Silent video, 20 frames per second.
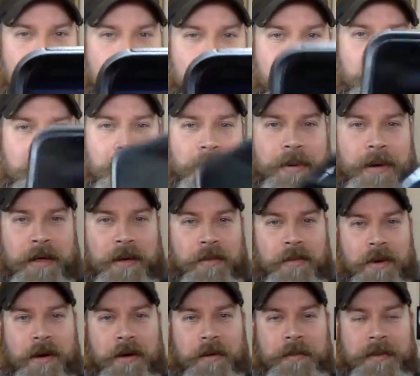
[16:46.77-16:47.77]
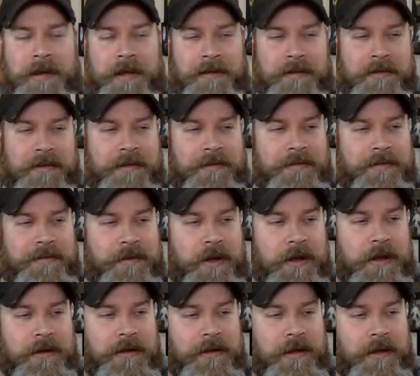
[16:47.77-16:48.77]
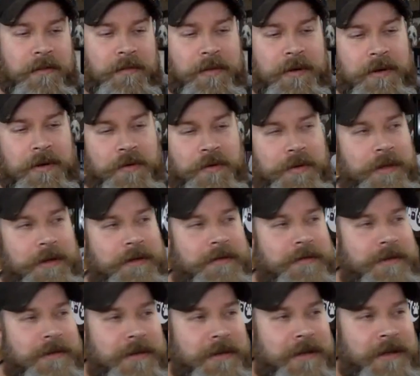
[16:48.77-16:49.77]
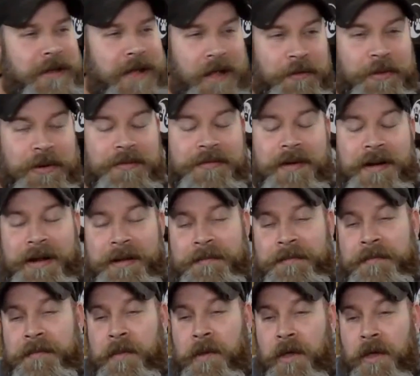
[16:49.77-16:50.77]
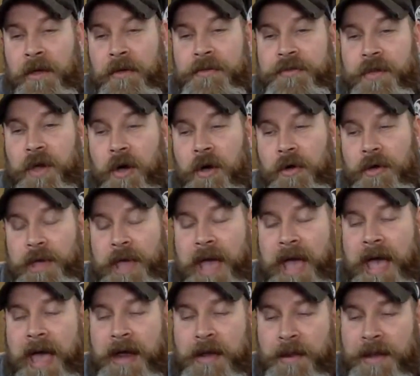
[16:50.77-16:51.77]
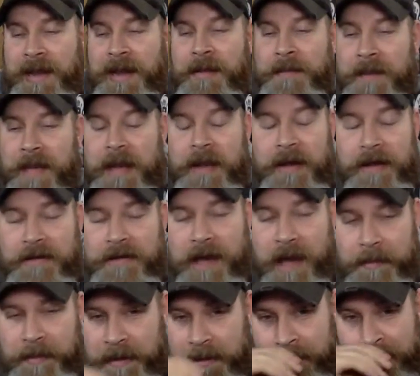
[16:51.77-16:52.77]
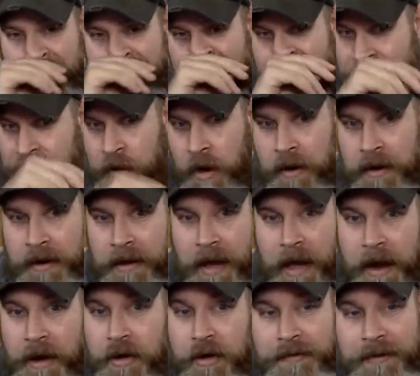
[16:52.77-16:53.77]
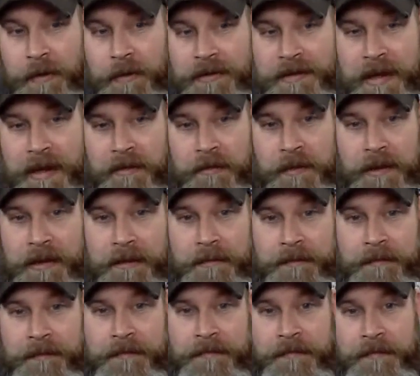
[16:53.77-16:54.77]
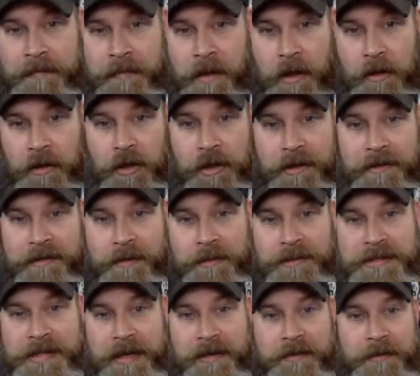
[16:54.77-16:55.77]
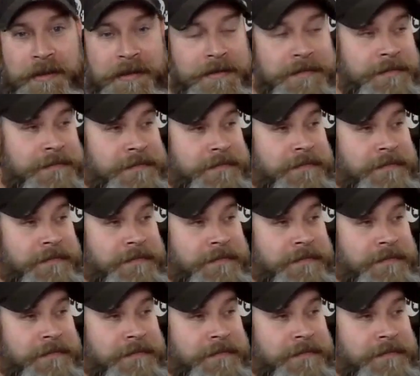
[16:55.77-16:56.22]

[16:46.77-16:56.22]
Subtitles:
No, it probably won't because it's in front. No, that's pretty cool, though. That's pretty funny. So, yeah, anyway, getting back on topic. Sorry, I don't know if anyone texted me. Oh, look, someone texted me.